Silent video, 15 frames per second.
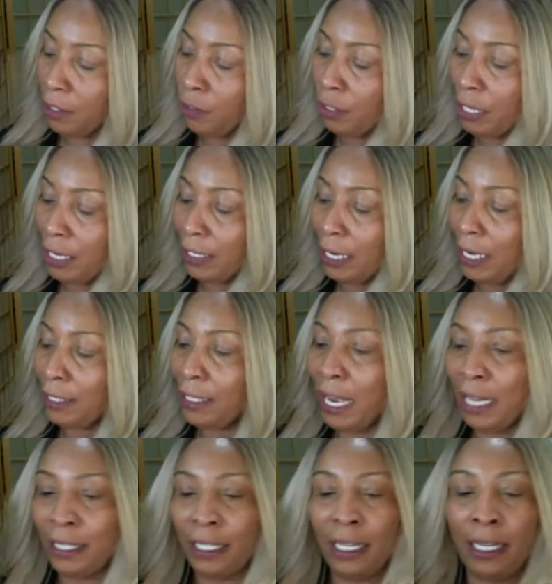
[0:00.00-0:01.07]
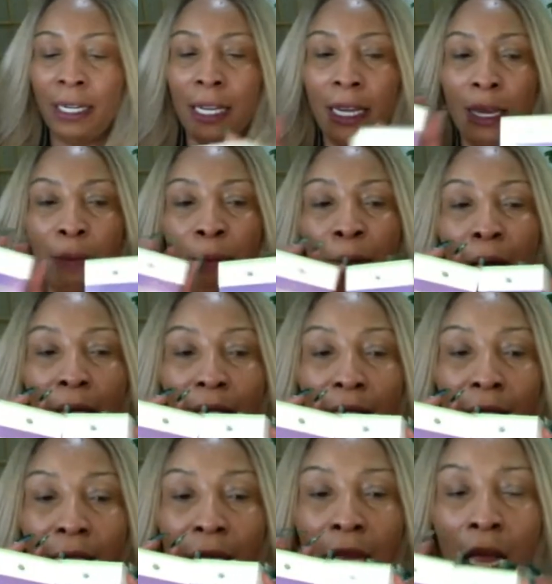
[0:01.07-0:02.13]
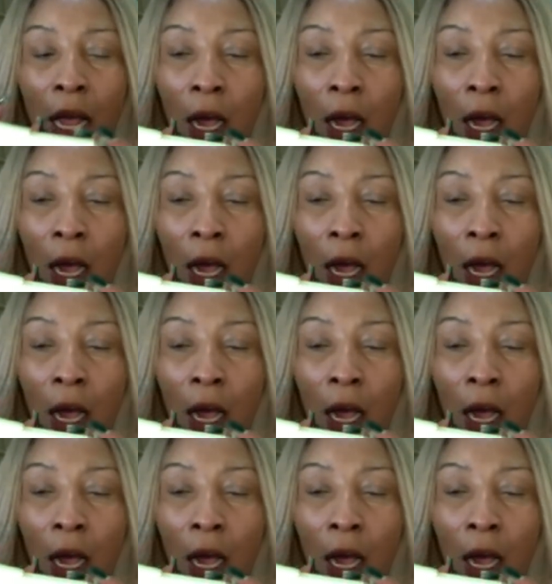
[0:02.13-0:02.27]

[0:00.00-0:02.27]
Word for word: You can get that in a bundle.